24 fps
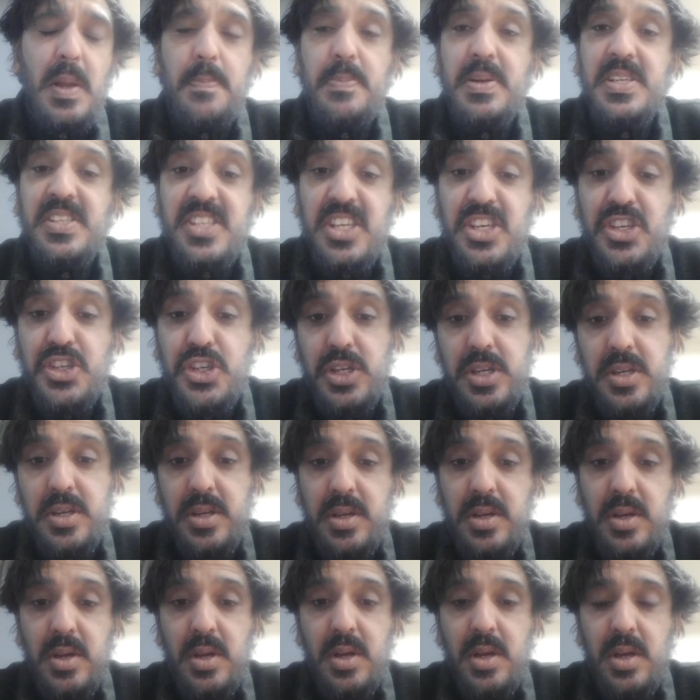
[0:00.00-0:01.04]

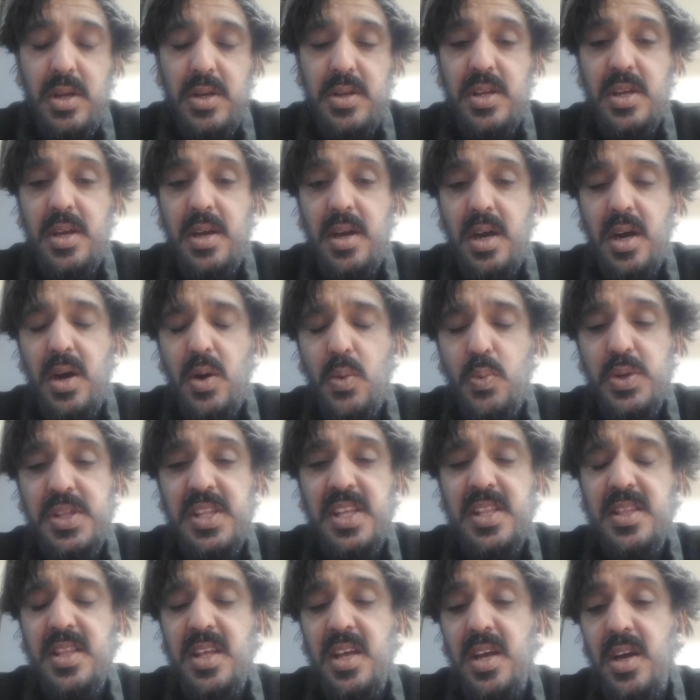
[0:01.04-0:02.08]
position
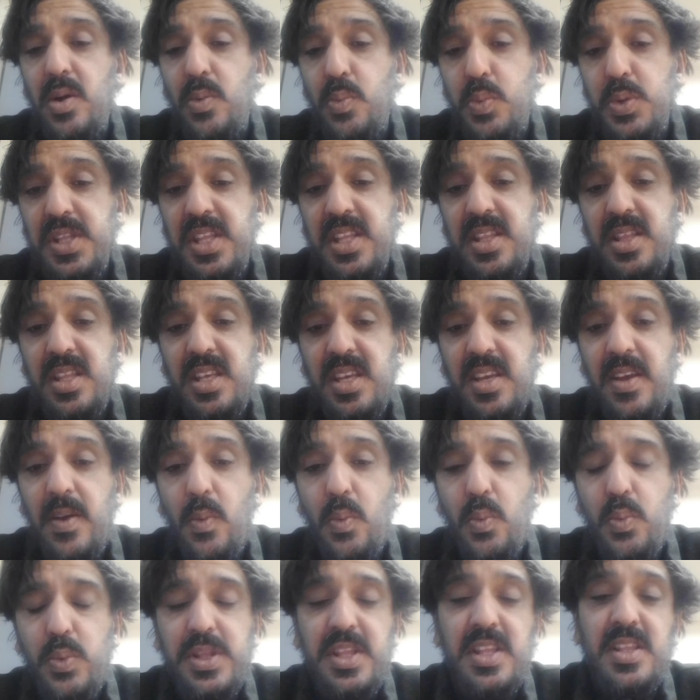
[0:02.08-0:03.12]
within
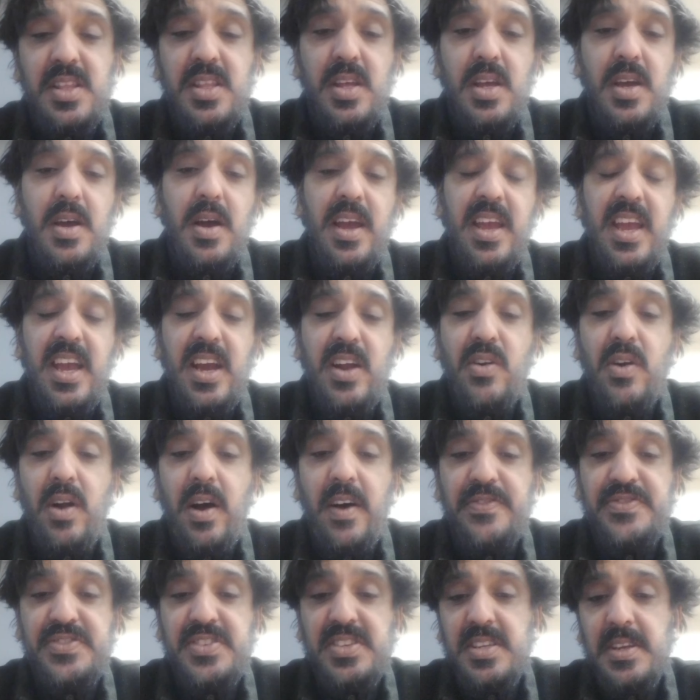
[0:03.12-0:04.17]
the
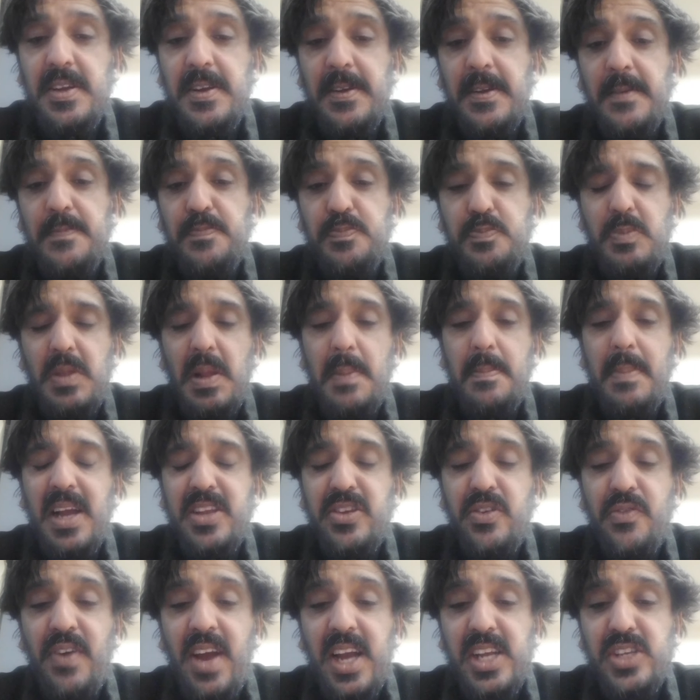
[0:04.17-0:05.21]
aircraft's
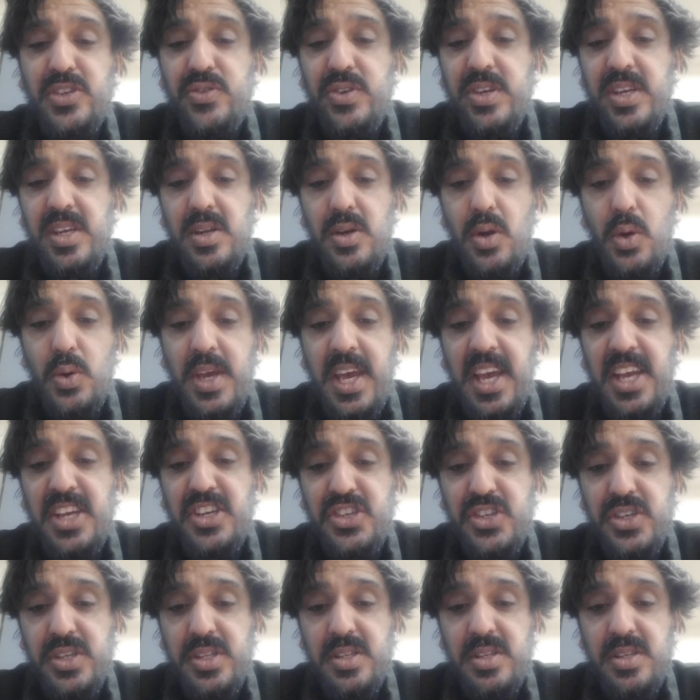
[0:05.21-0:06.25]
manufacturing
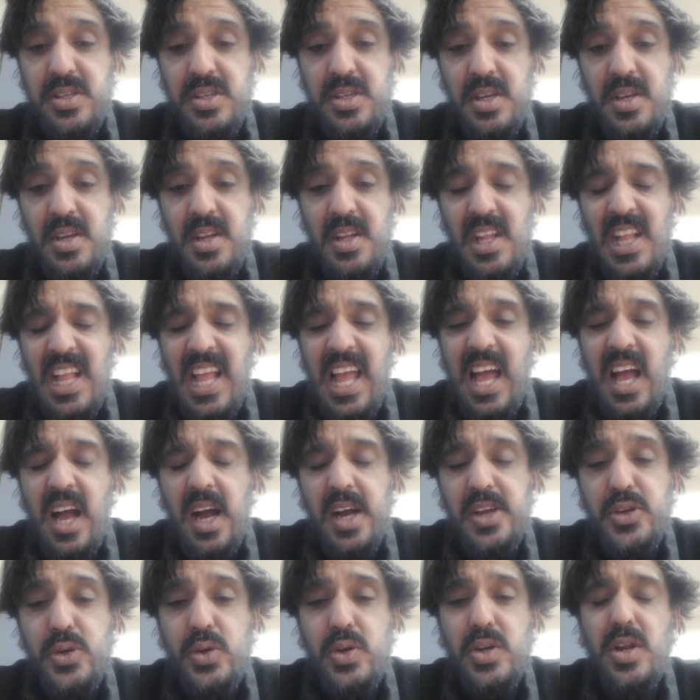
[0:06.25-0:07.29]
locations,
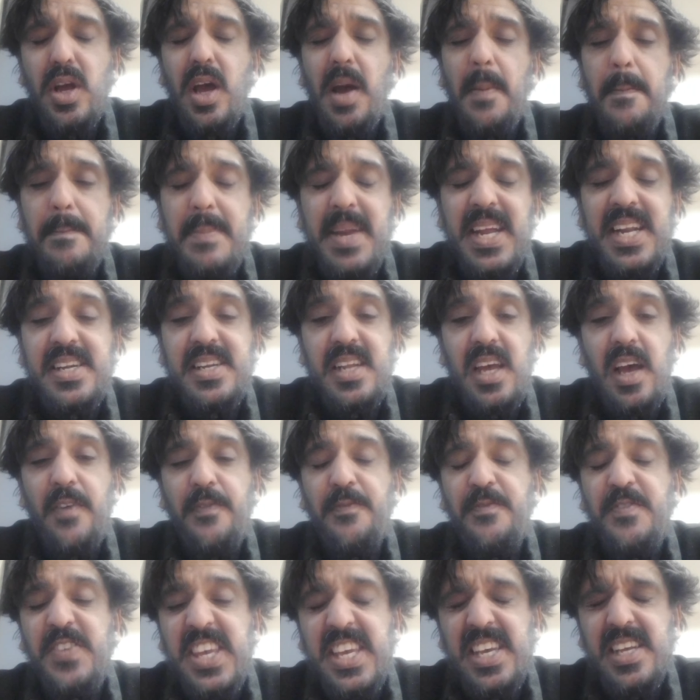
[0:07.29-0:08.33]
you could emit a
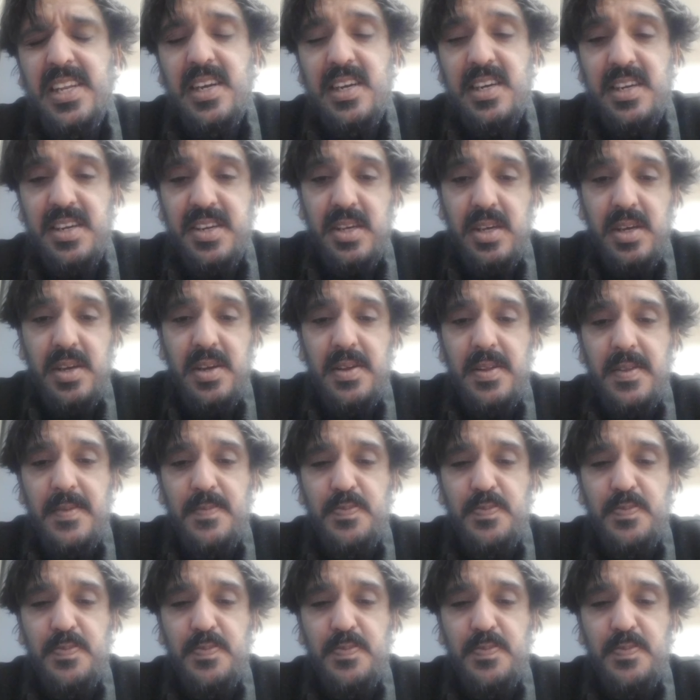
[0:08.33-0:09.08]
field,